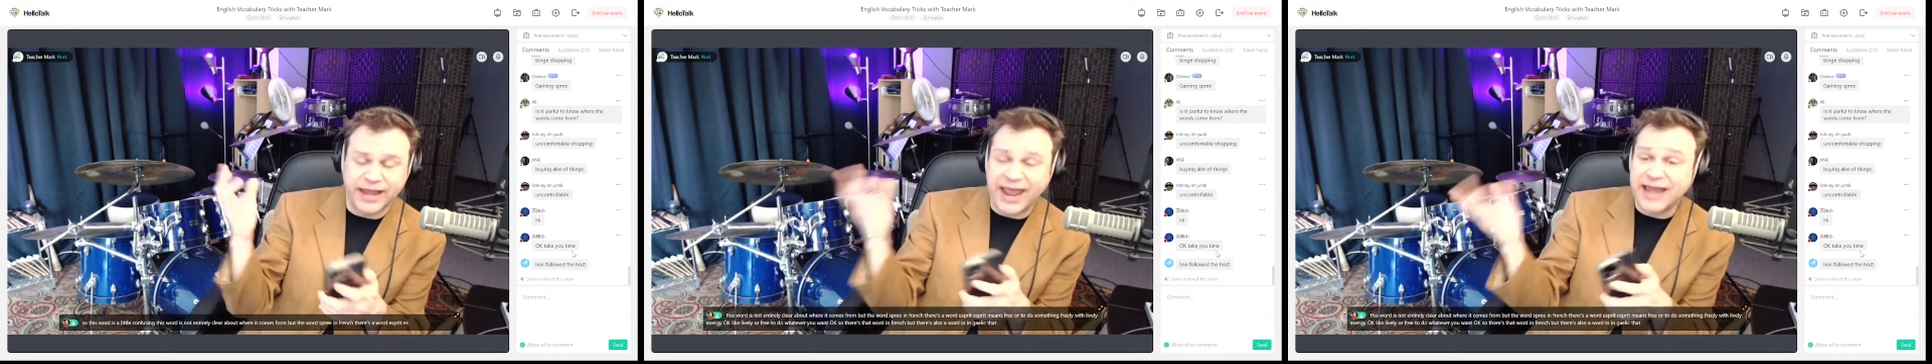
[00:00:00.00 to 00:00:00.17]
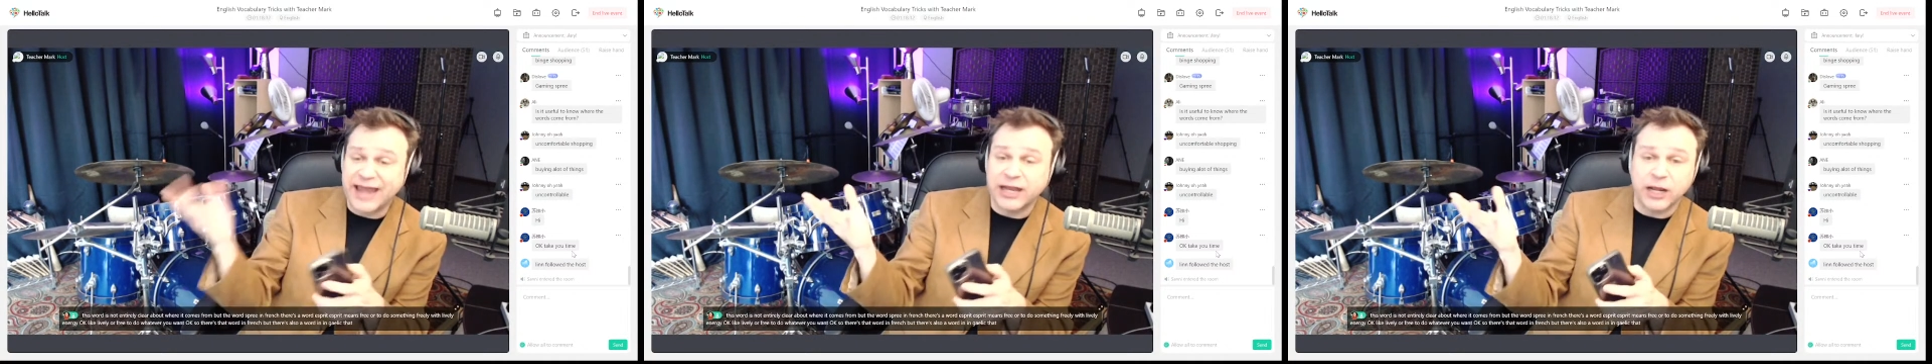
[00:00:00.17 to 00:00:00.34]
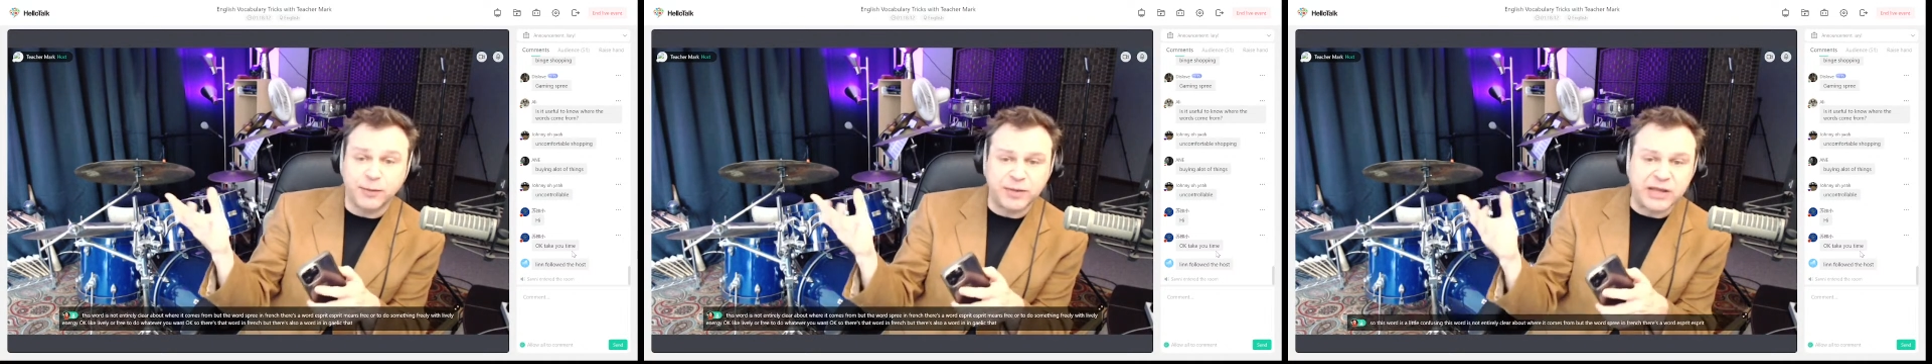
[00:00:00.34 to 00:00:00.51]

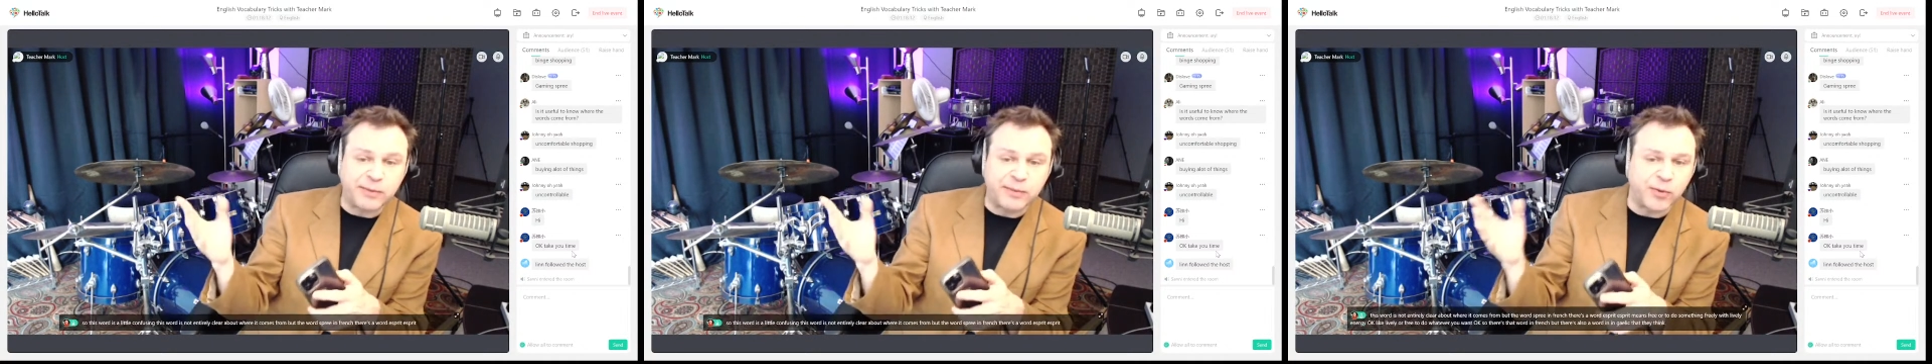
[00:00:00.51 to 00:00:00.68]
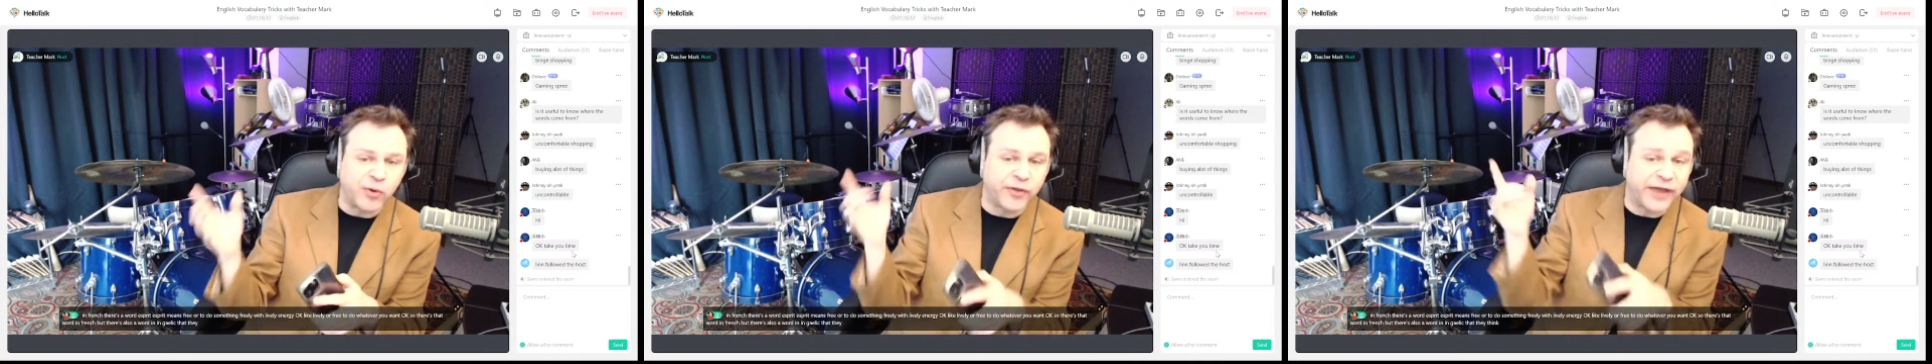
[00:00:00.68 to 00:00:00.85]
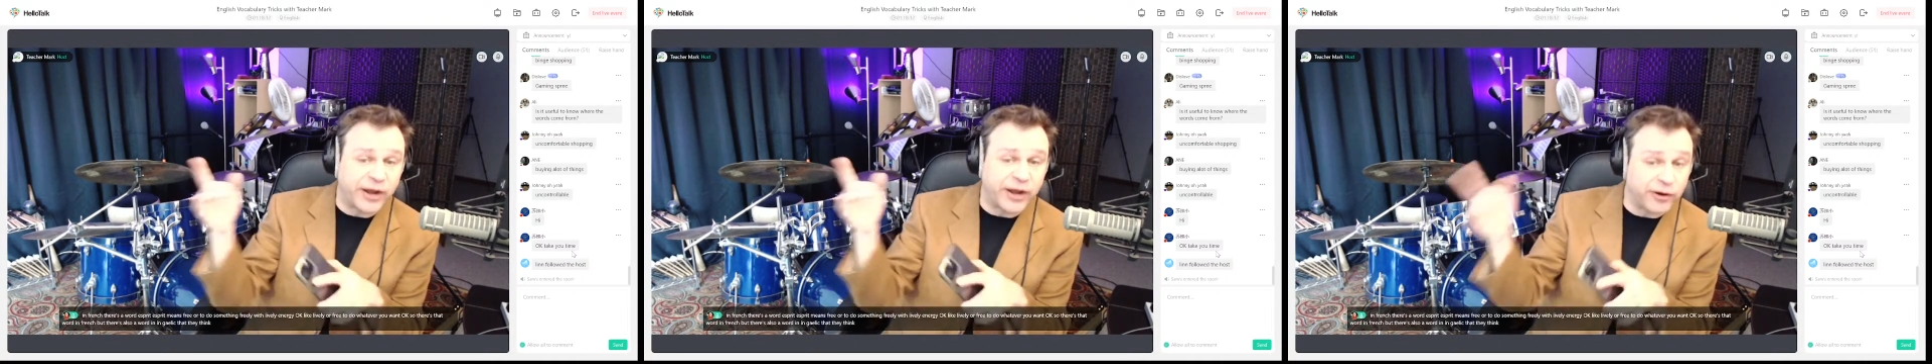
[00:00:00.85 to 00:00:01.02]
Gaelic
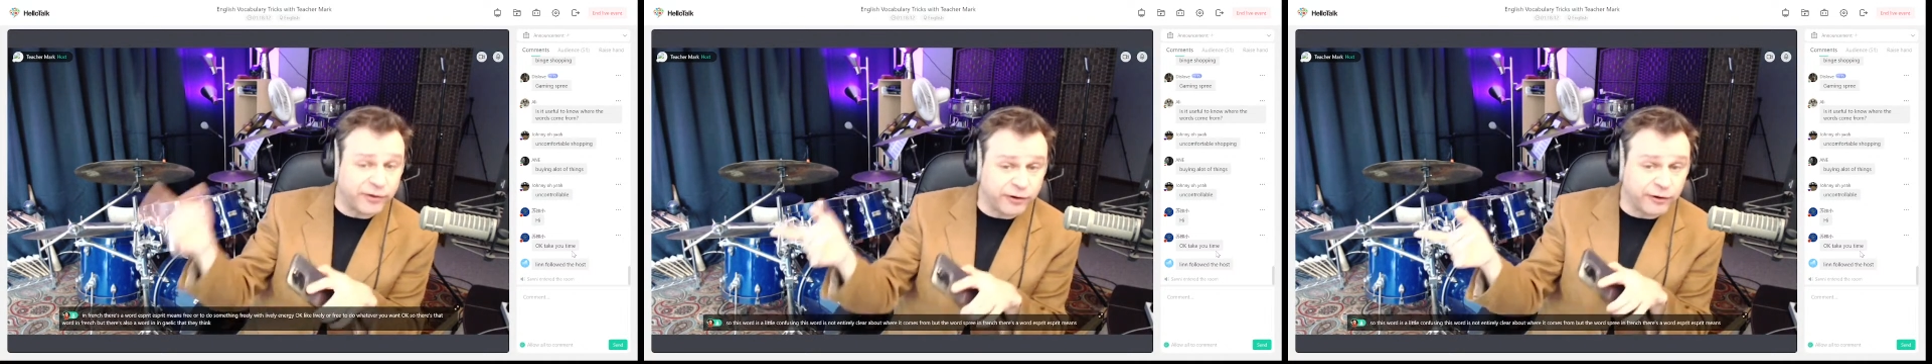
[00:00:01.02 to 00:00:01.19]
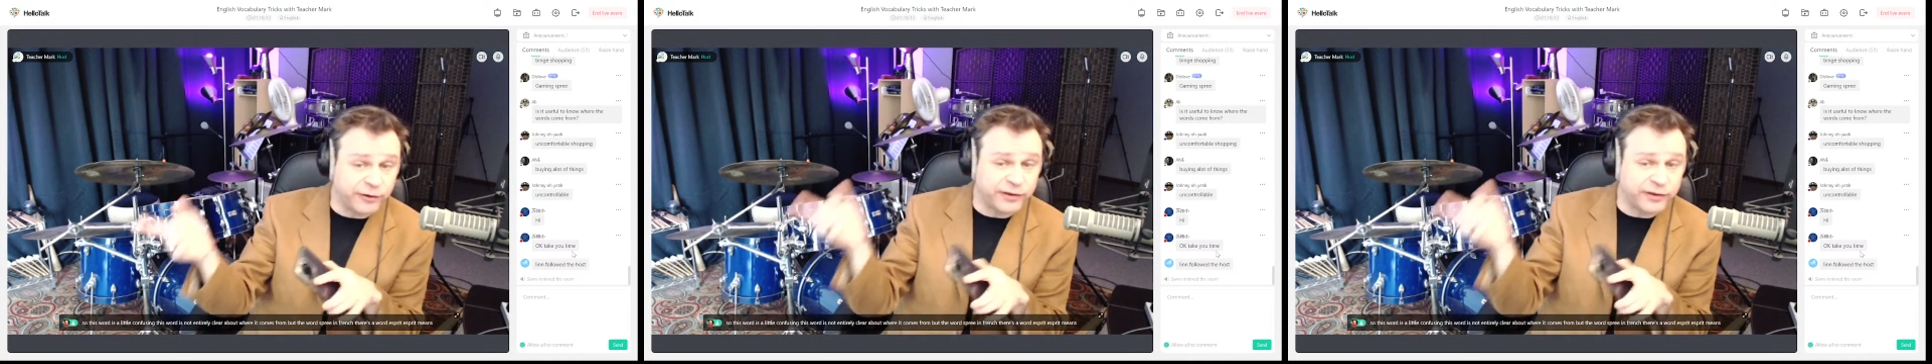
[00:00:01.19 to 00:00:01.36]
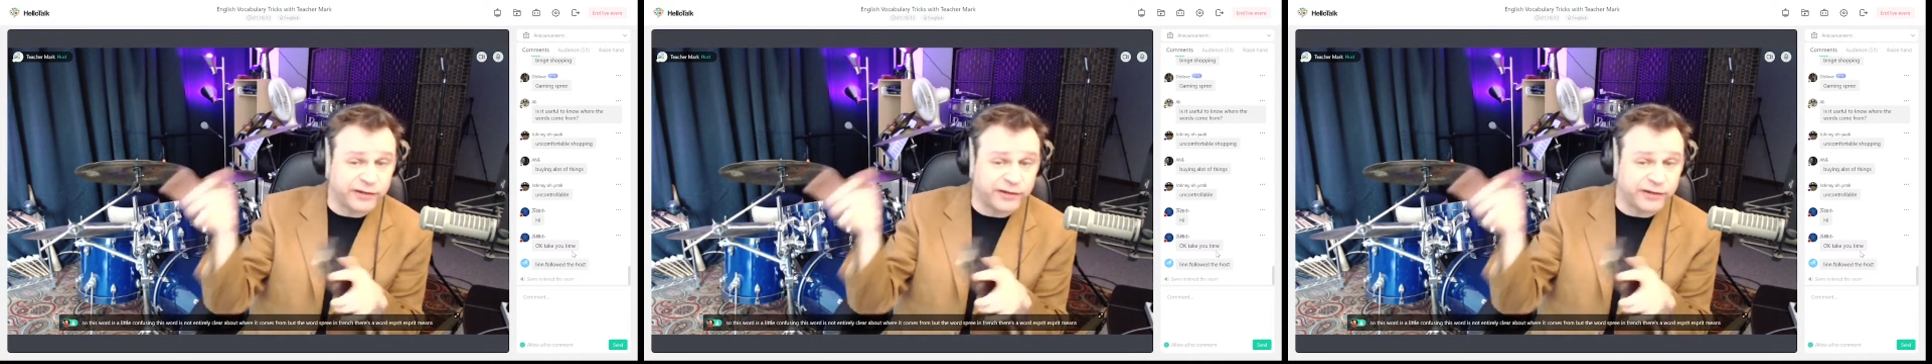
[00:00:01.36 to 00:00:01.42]
people, they heard the